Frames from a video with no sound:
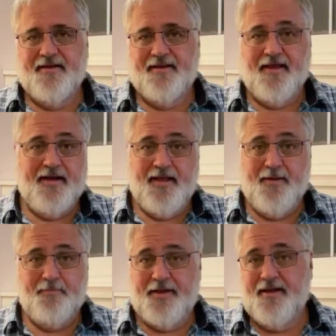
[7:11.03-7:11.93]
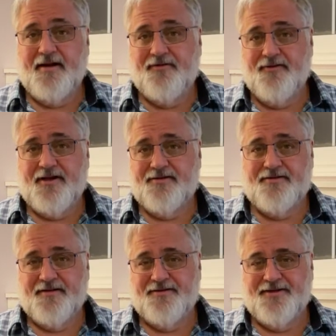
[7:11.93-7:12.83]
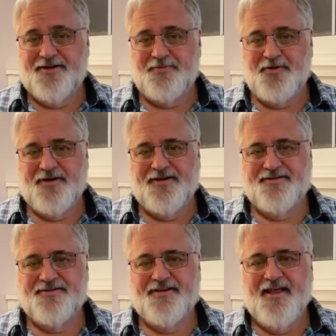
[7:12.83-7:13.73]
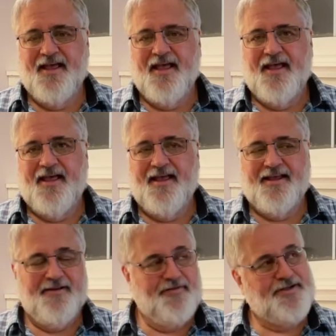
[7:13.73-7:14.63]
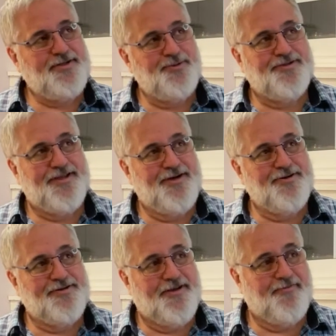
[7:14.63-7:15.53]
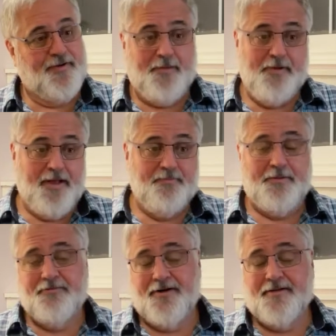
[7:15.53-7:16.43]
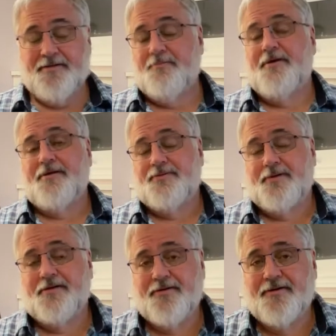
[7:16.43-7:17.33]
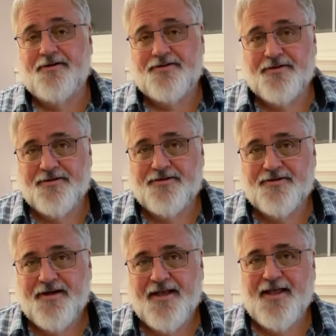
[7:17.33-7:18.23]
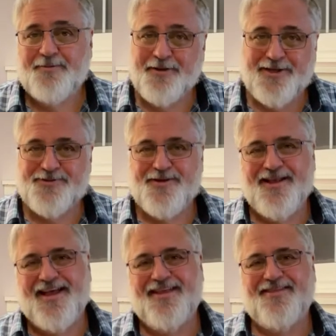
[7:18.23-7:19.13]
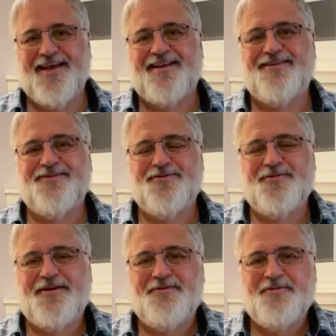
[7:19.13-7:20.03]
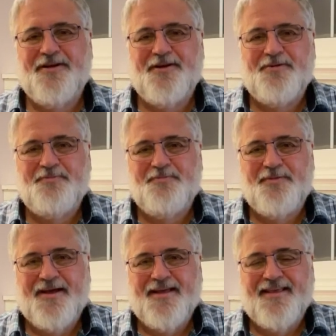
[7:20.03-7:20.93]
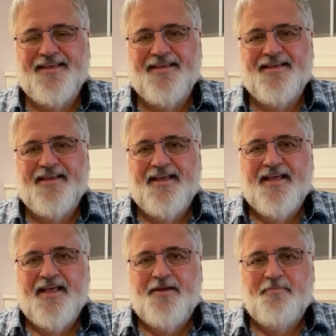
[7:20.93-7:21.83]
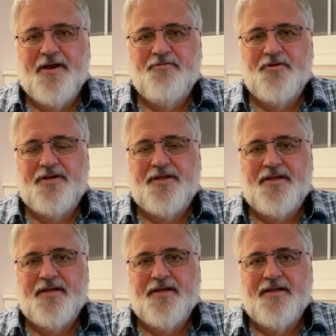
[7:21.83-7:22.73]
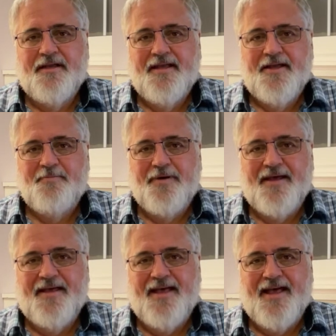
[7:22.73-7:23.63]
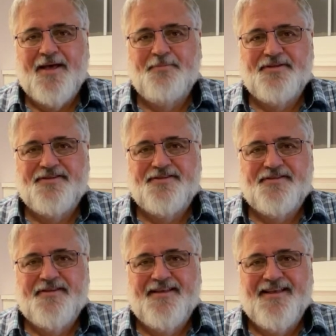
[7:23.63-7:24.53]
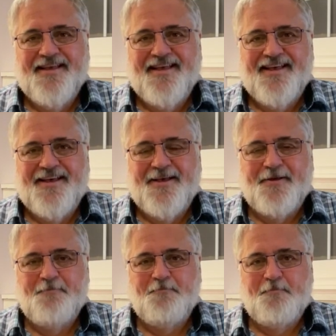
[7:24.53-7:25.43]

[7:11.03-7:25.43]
getting up and getting dressed on Sunday mornings, and eventually we'll say to yourself, well, I'm up, I'm dressed, I might as well go to church. I might as well add that to my routine, my habits. I